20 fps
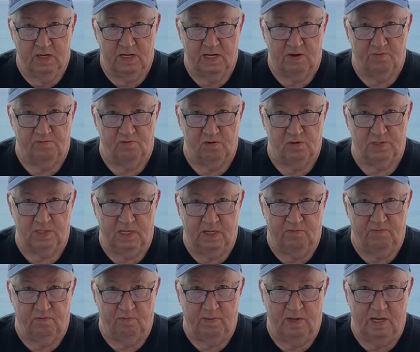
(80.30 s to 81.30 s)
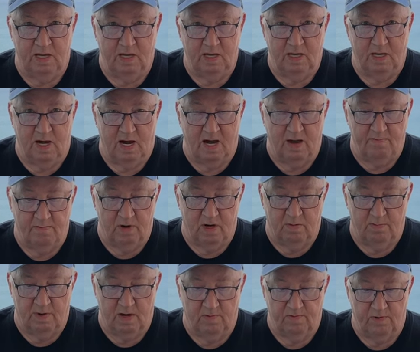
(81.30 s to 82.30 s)
Now, fortunately for me, I
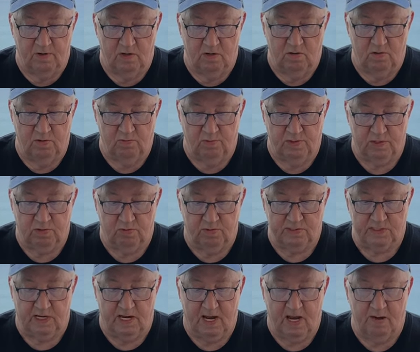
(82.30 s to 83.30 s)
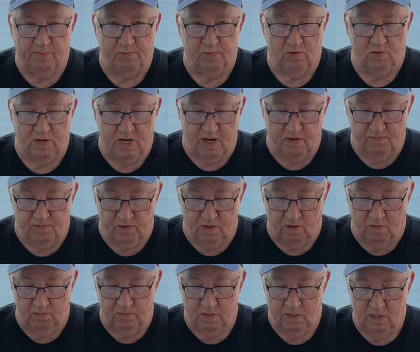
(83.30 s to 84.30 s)
bought my phone, which was an Apple
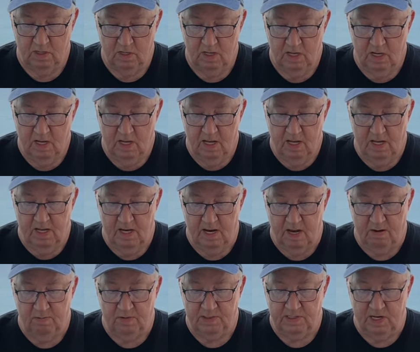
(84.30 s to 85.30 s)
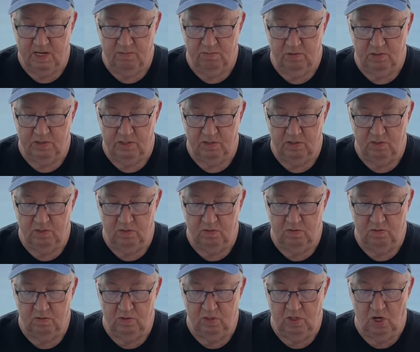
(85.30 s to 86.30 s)
iPhone, and I was able
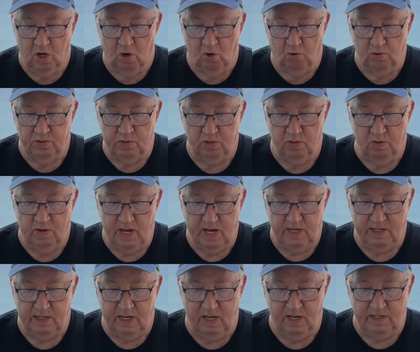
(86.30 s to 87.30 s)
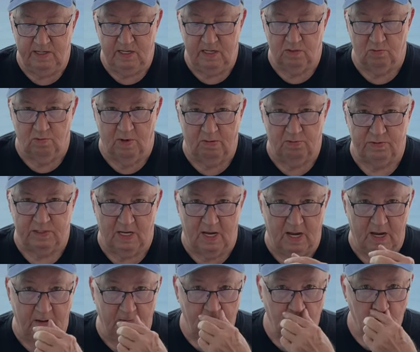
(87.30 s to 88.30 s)
to go to AT&T's
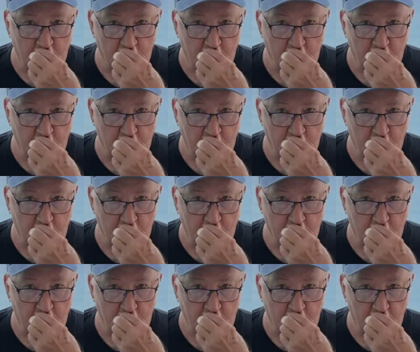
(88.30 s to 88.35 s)
website.